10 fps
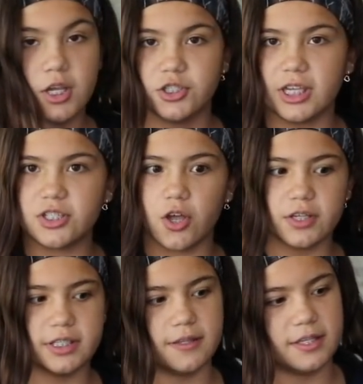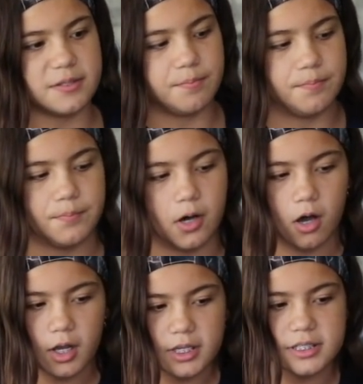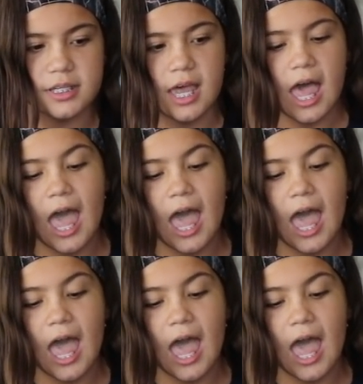so that's all that's in this box